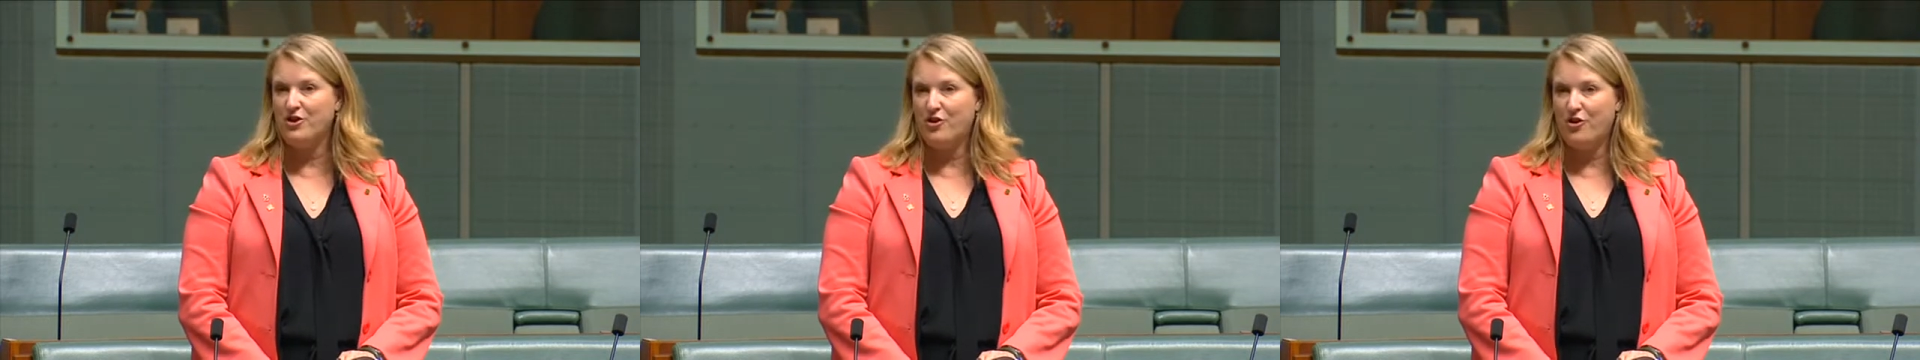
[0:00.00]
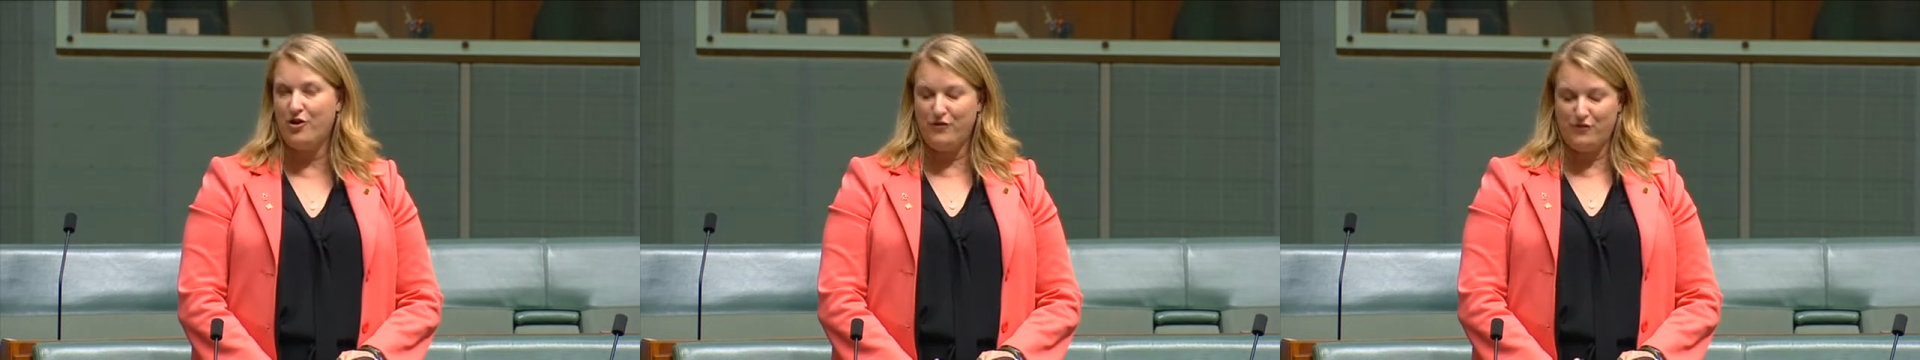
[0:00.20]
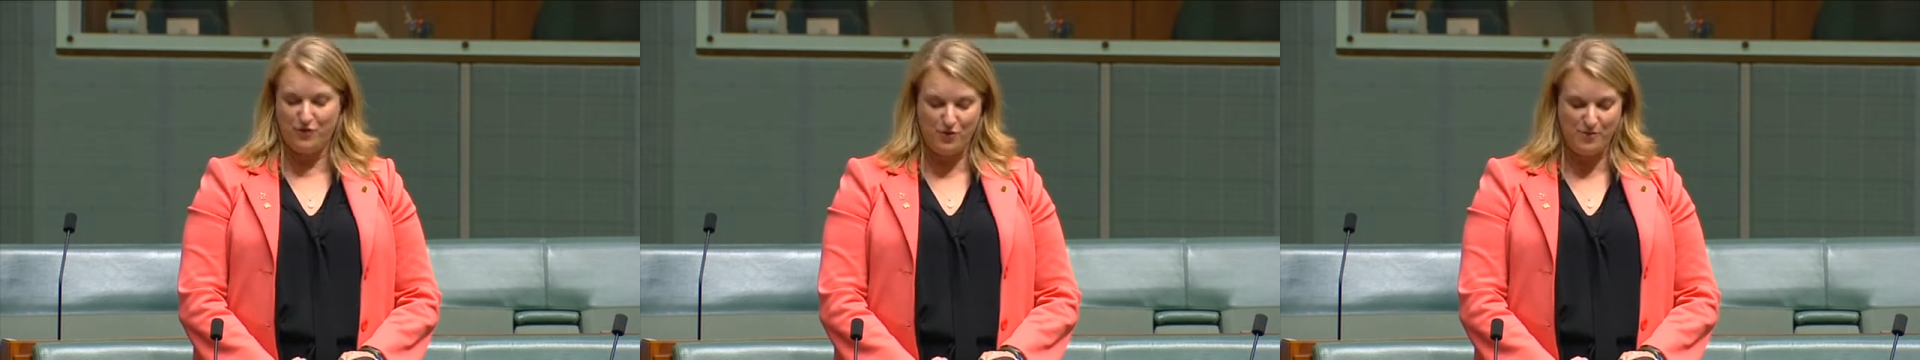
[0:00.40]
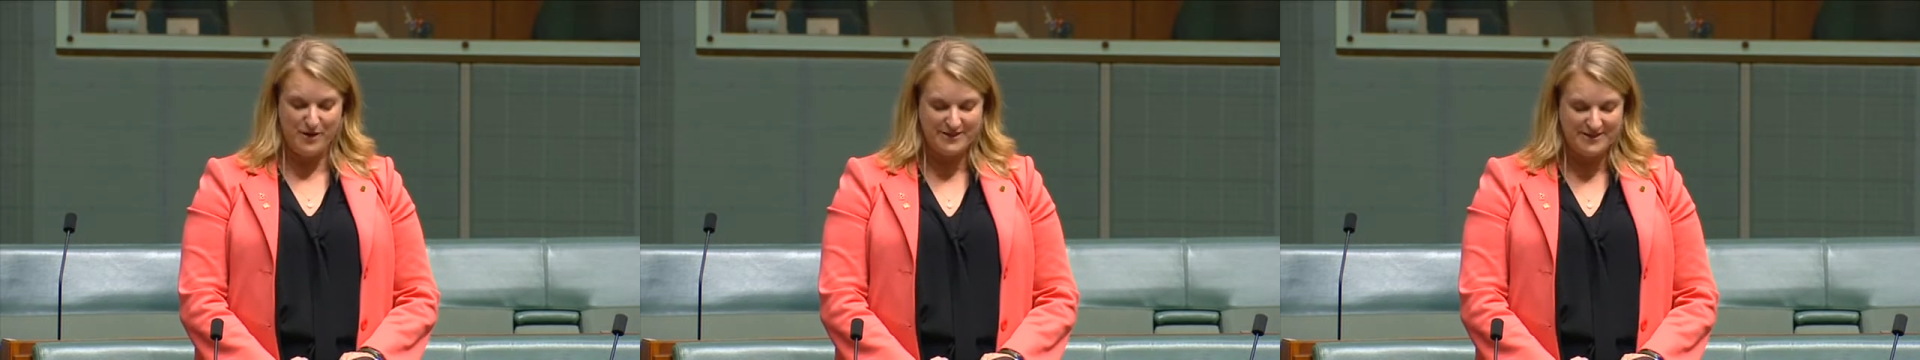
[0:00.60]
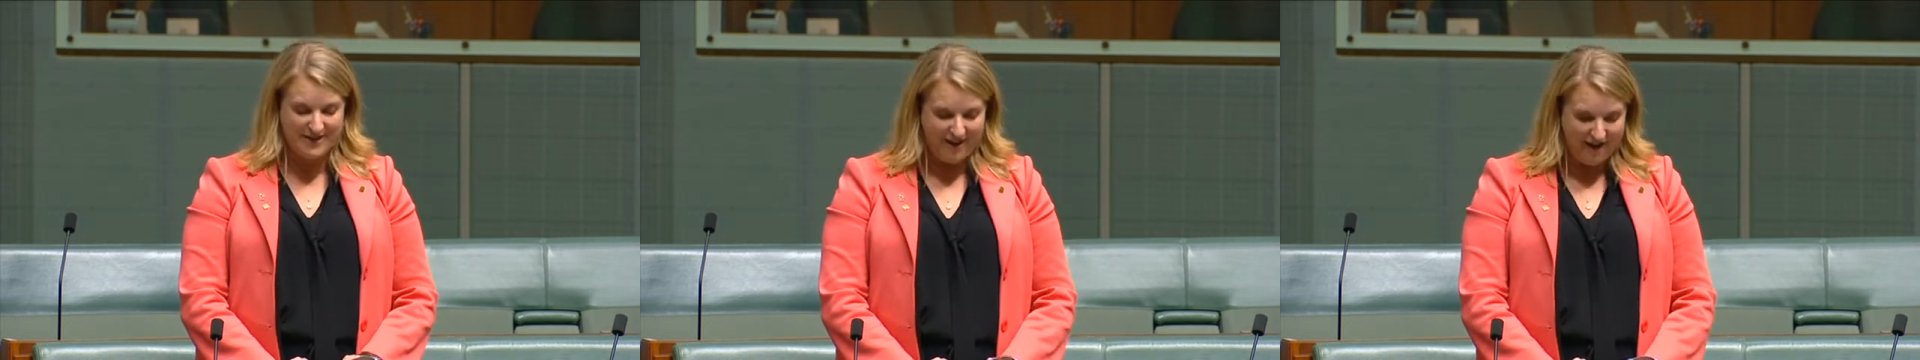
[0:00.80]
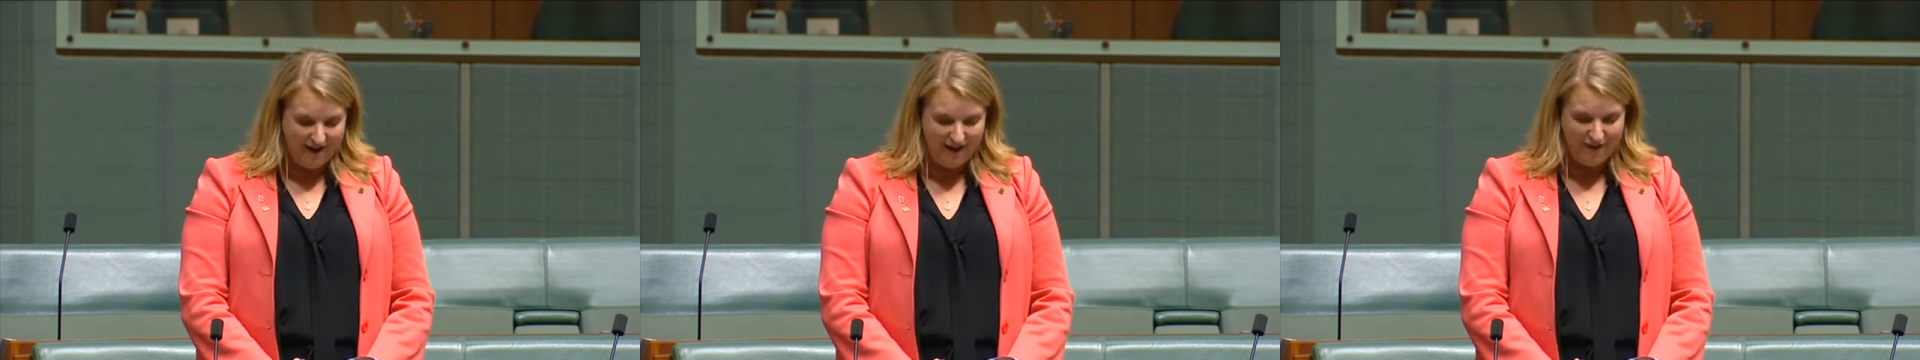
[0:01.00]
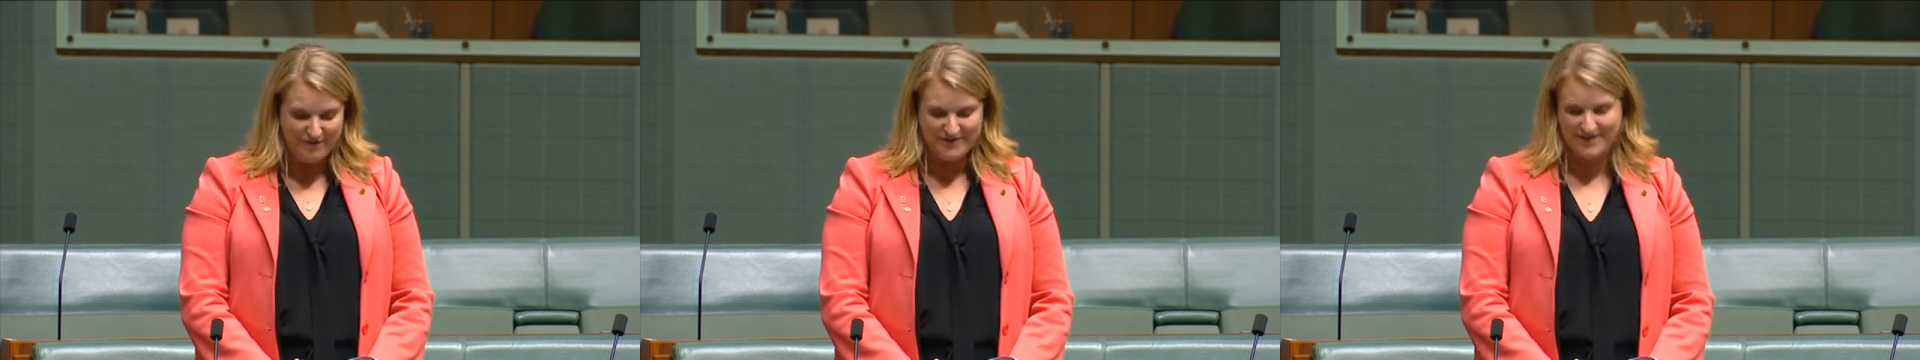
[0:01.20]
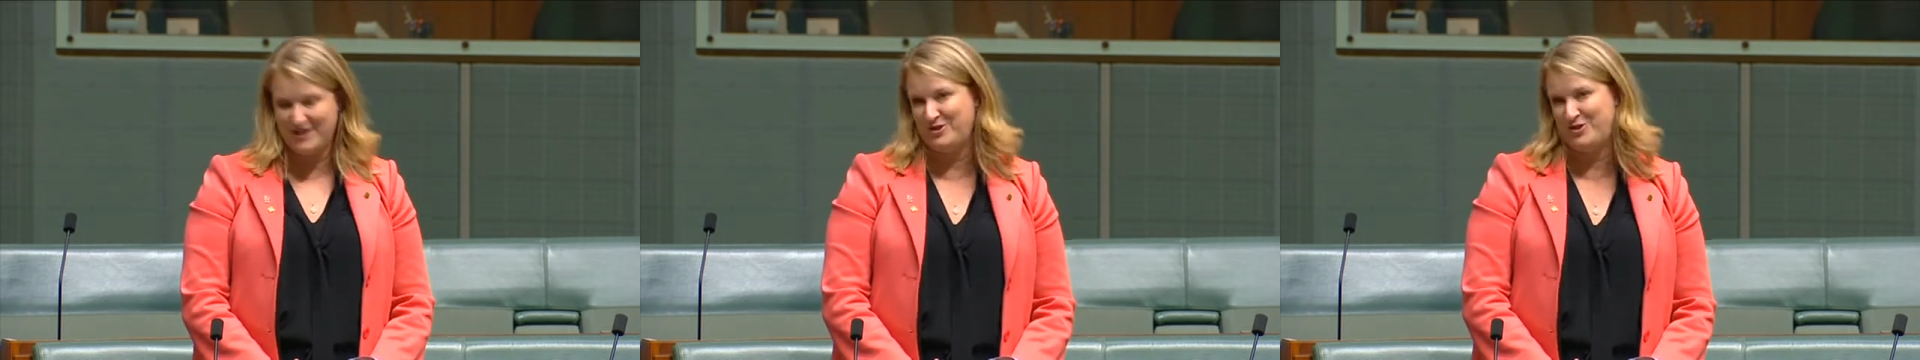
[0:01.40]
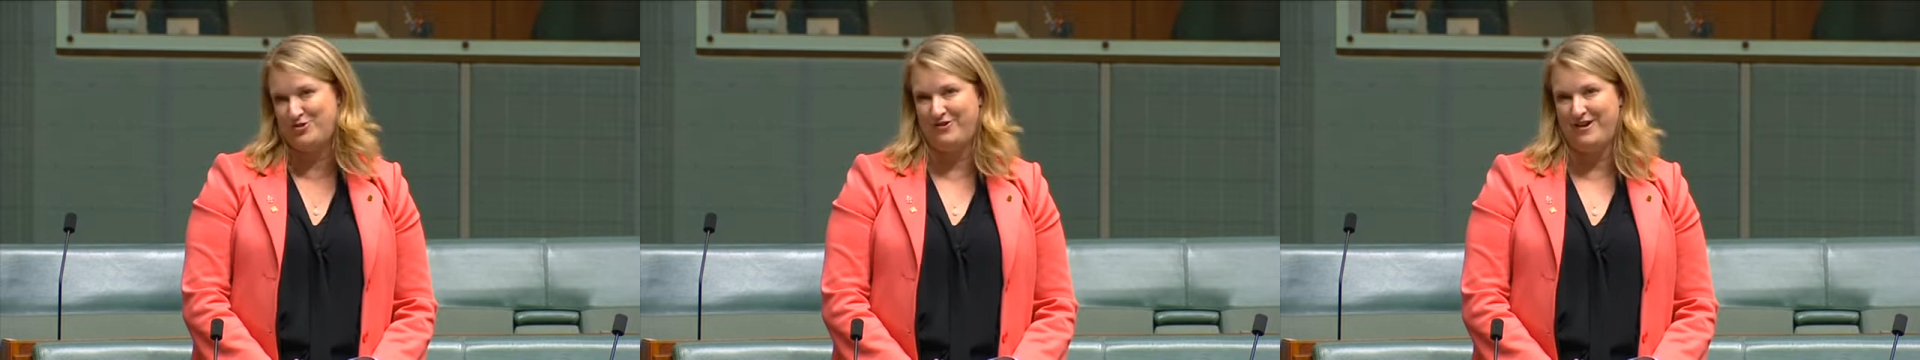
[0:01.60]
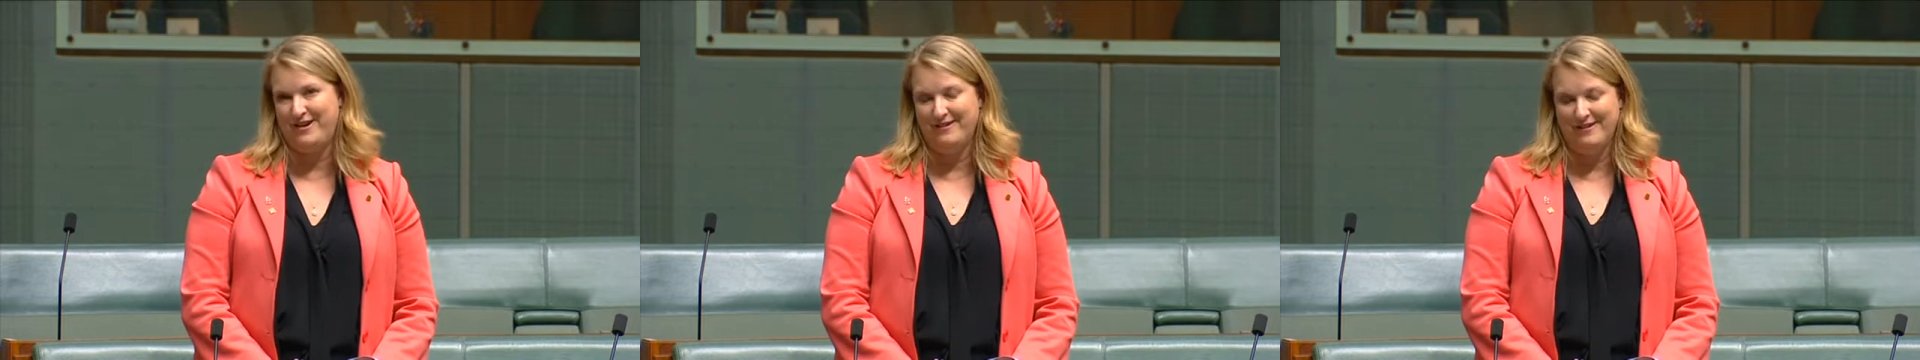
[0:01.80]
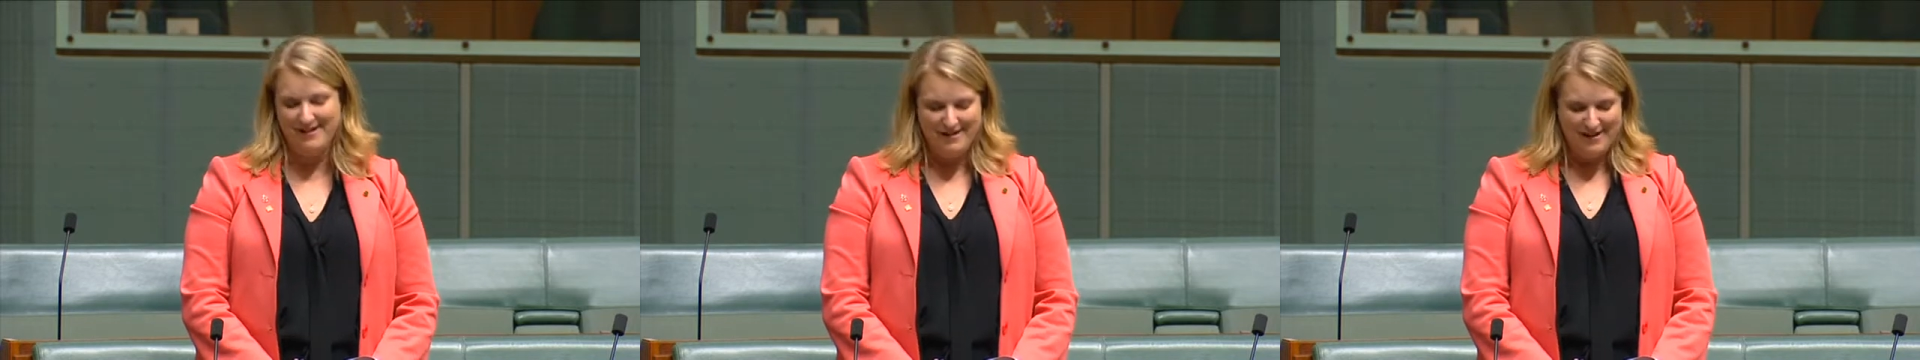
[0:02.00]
code for almost half a century,